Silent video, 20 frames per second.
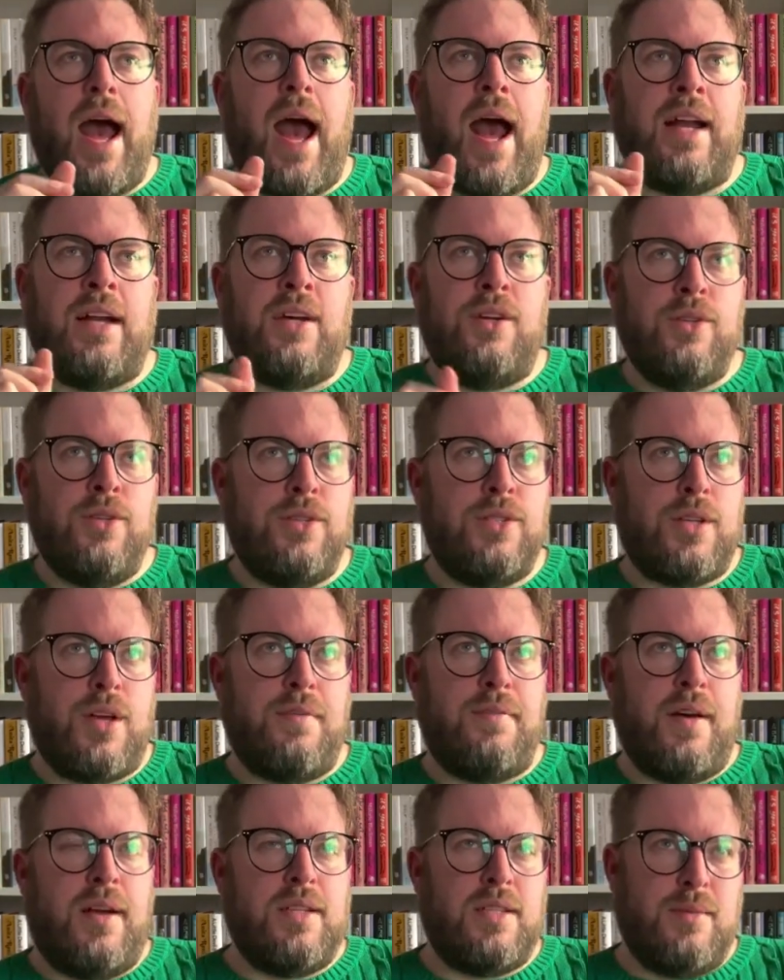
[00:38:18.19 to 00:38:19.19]
And I also
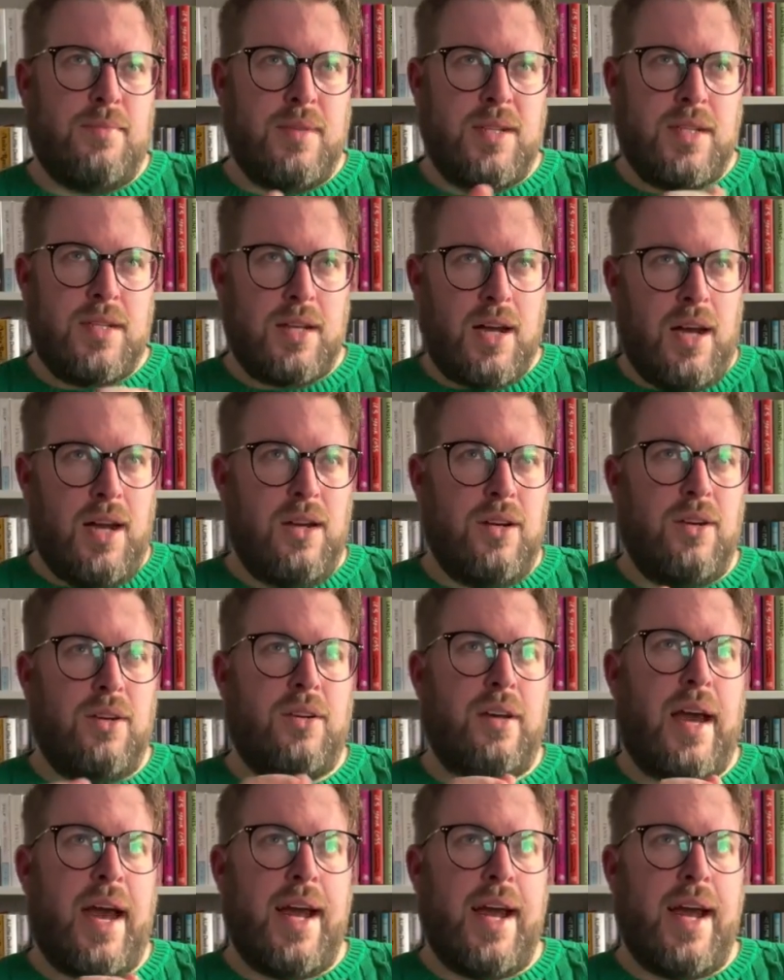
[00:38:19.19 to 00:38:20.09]
found some of the dialogue